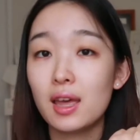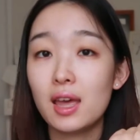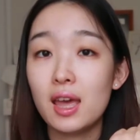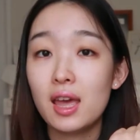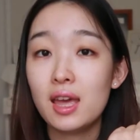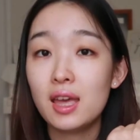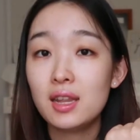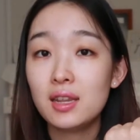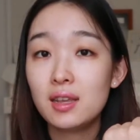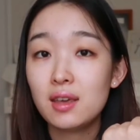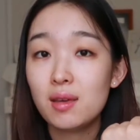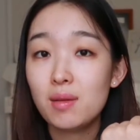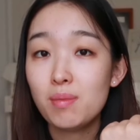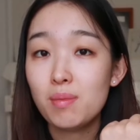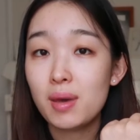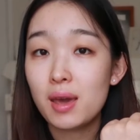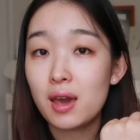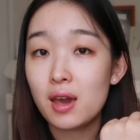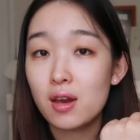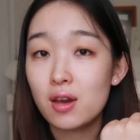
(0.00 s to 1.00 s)
And
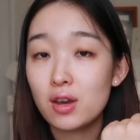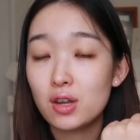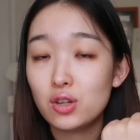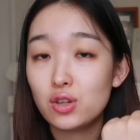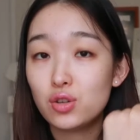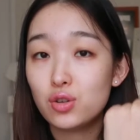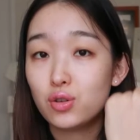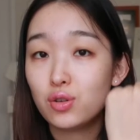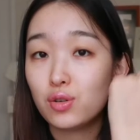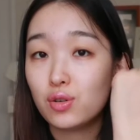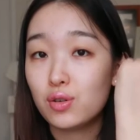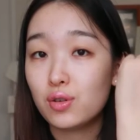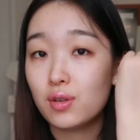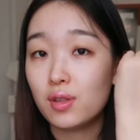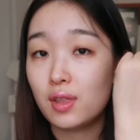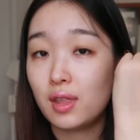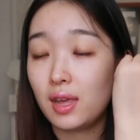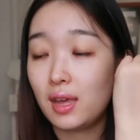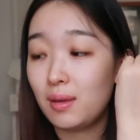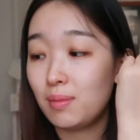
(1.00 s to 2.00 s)
compare it
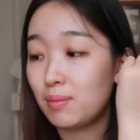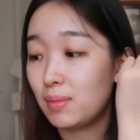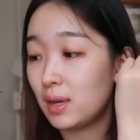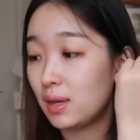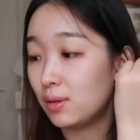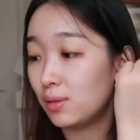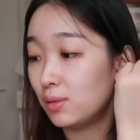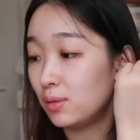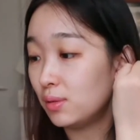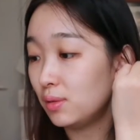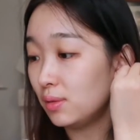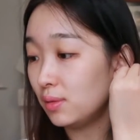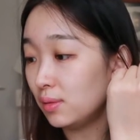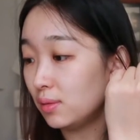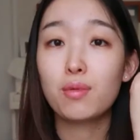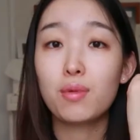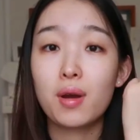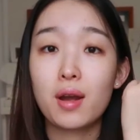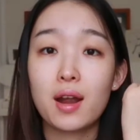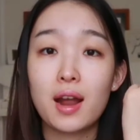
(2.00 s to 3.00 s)
to the middle
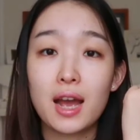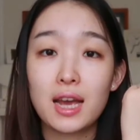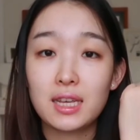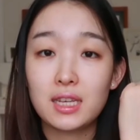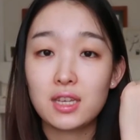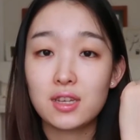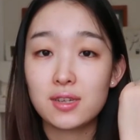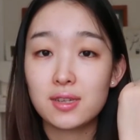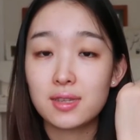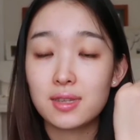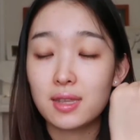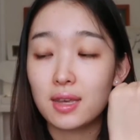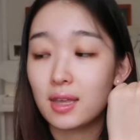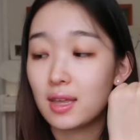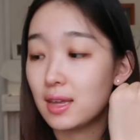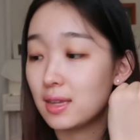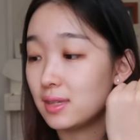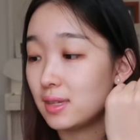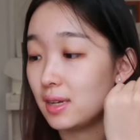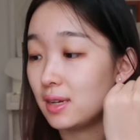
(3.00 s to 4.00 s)
where I use the
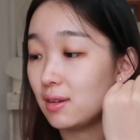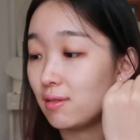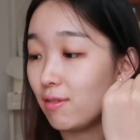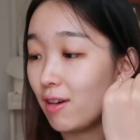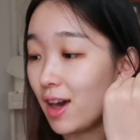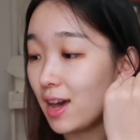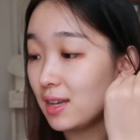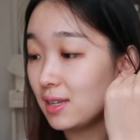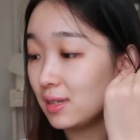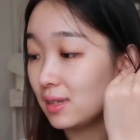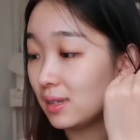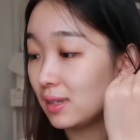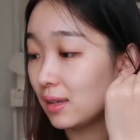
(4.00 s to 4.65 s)
cleansing device.